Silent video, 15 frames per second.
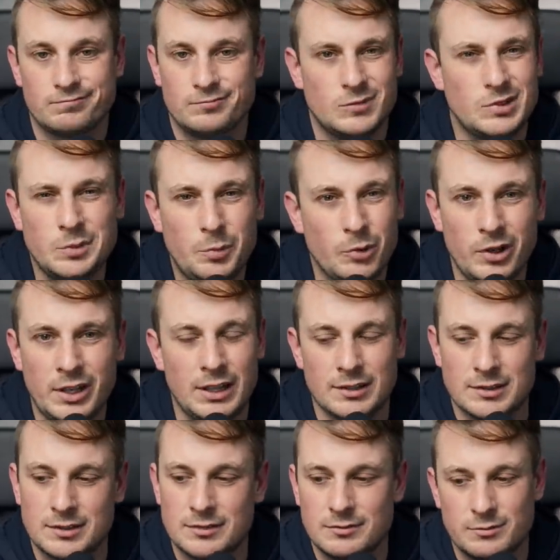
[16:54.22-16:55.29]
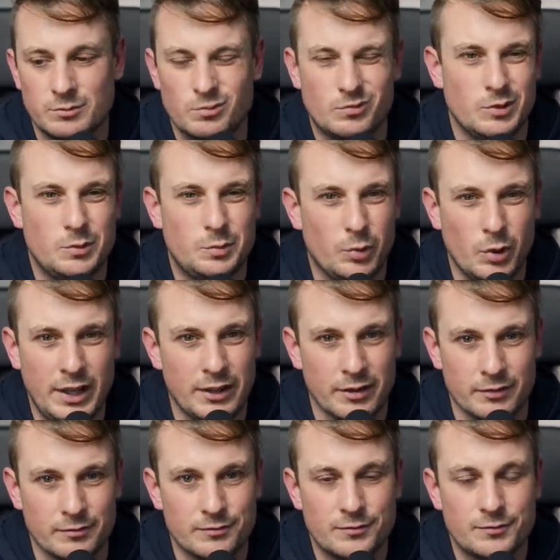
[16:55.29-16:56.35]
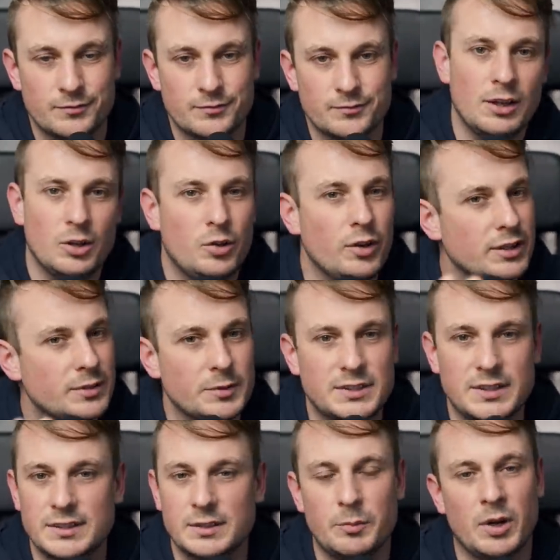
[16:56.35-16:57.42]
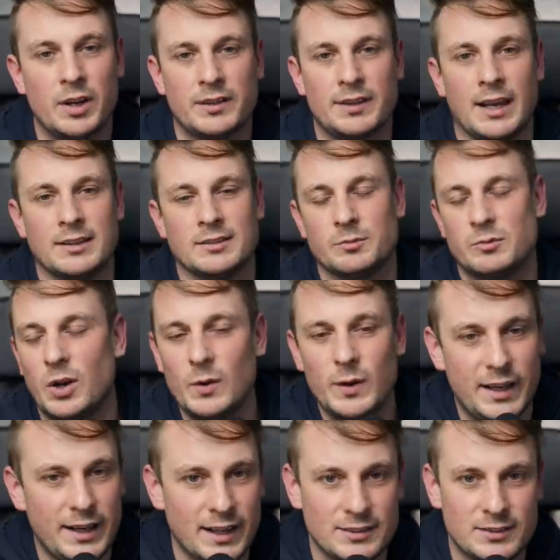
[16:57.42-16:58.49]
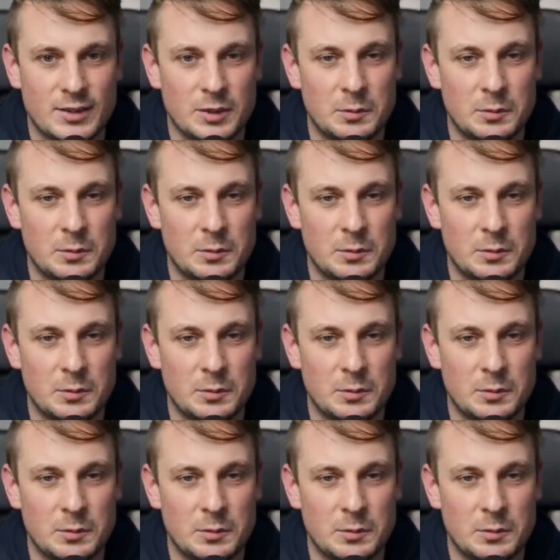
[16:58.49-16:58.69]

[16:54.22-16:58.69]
it was a breeze. It was brilliant. Christmases and birthdays, I'm totally against